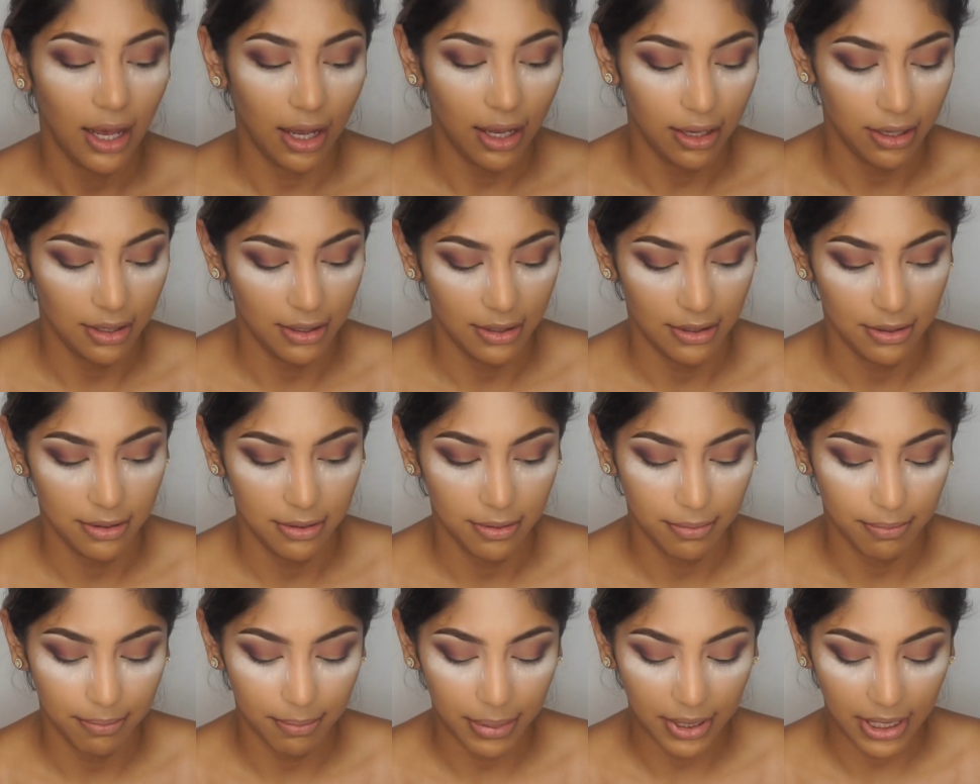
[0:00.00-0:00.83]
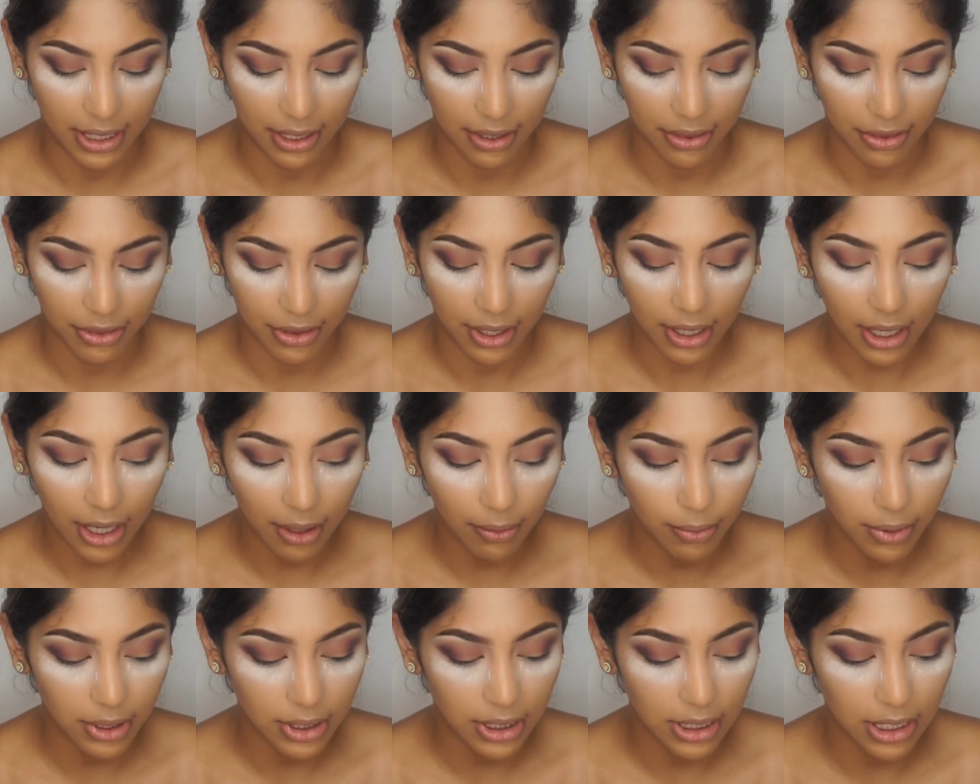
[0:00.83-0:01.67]
But I think I
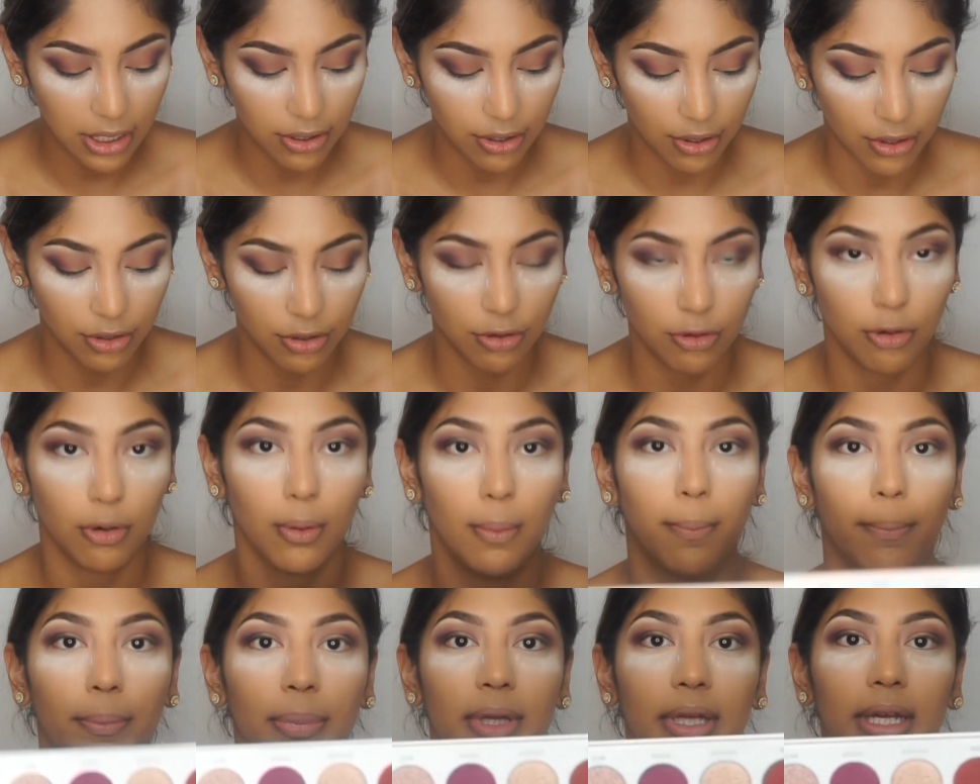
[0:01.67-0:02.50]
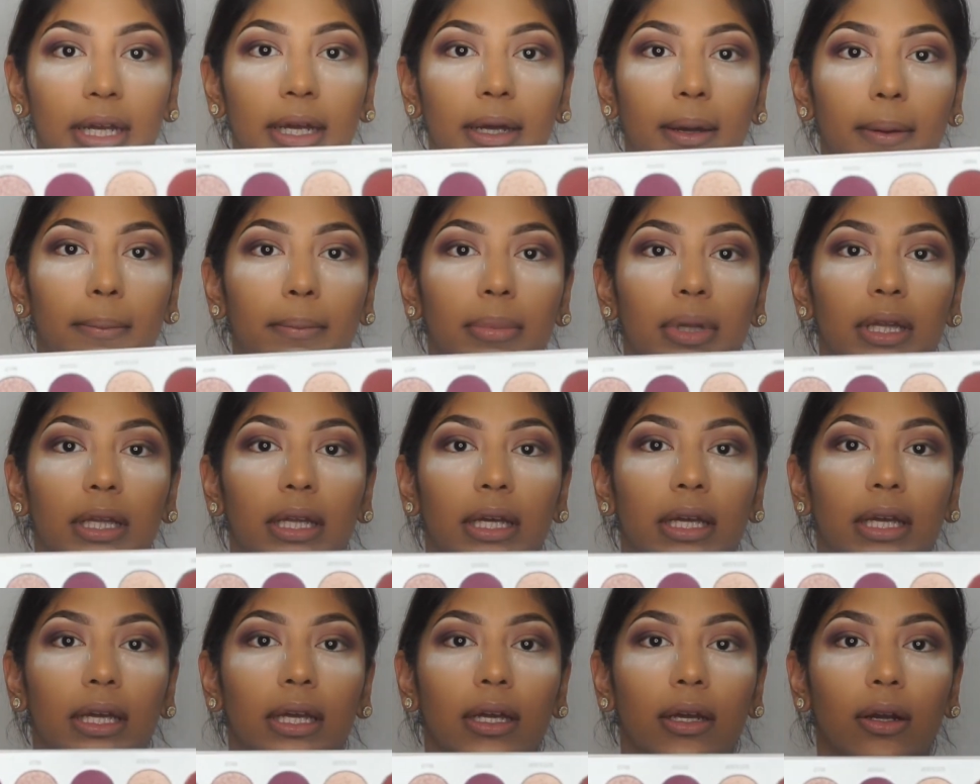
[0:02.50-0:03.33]
want to either do Bling
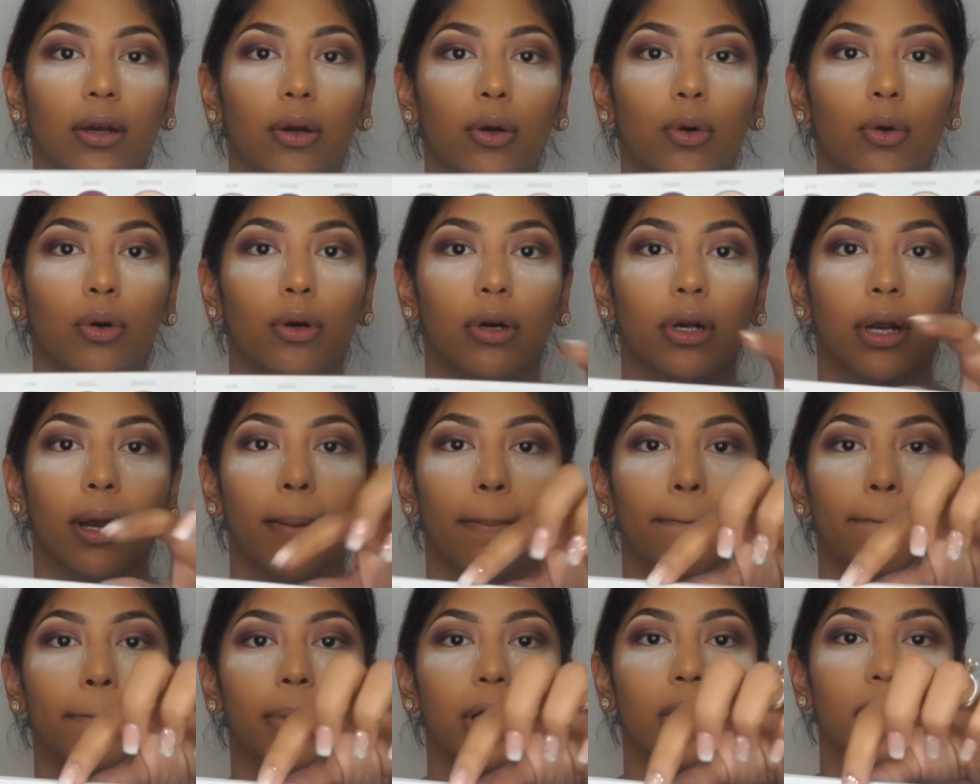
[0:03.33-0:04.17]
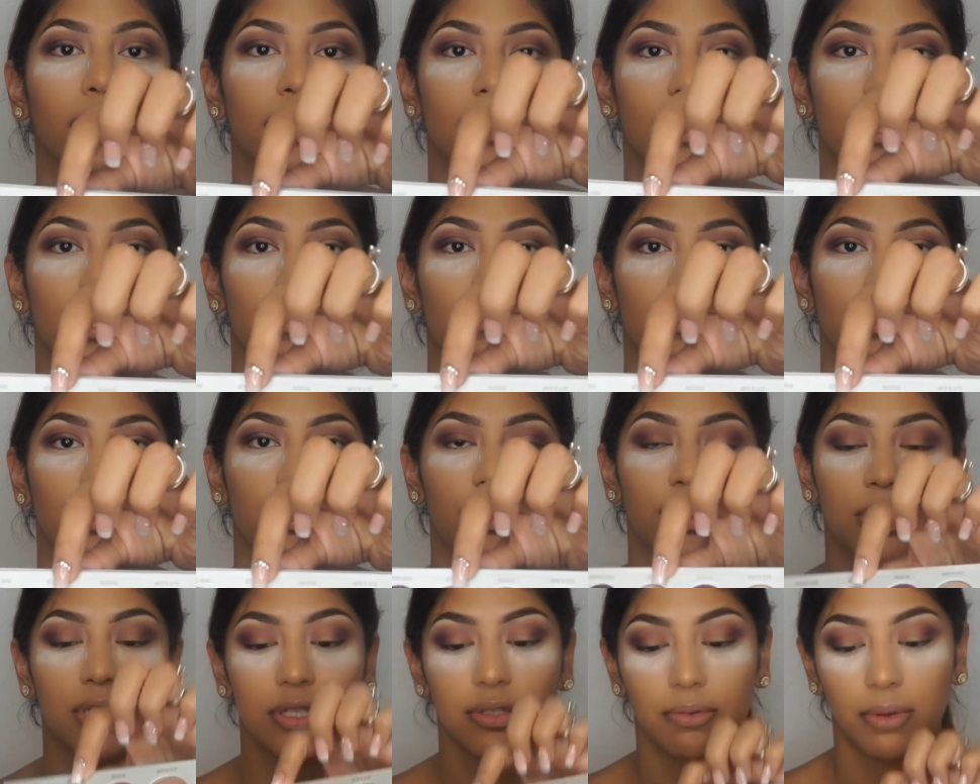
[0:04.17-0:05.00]
Bling or Ballsy,
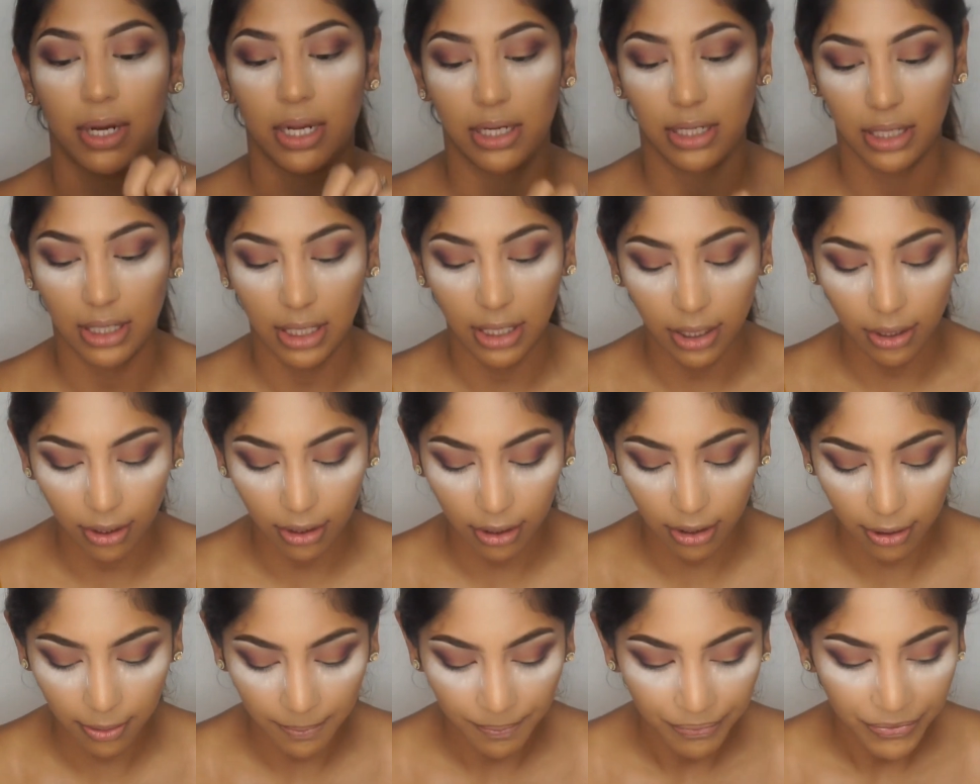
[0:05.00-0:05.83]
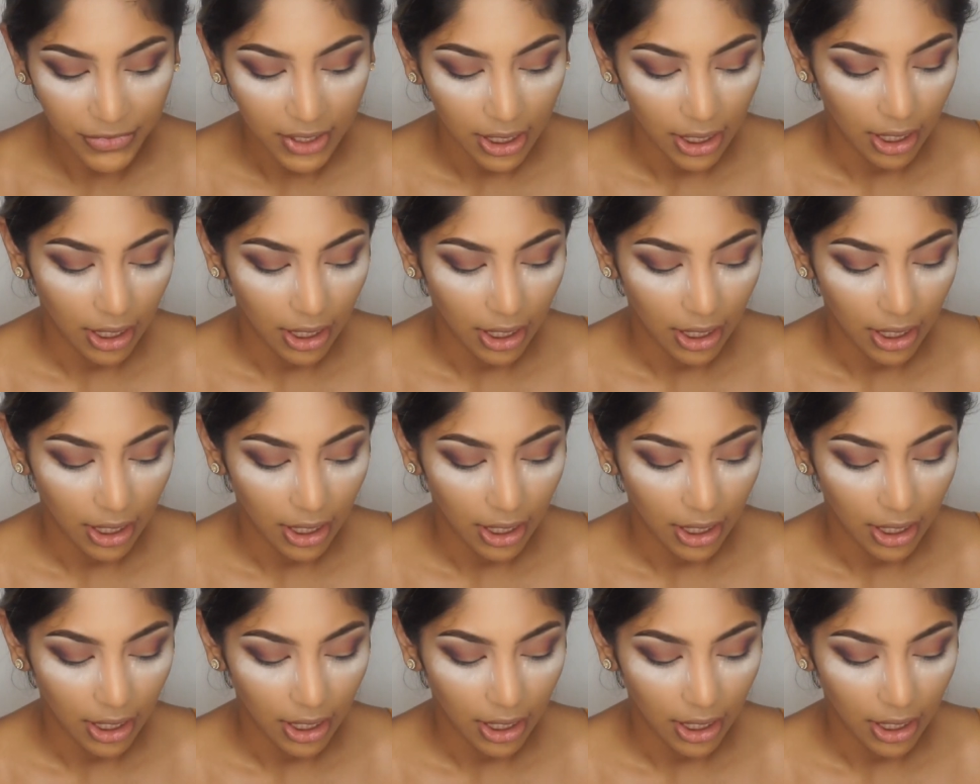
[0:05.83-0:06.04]
which is right here.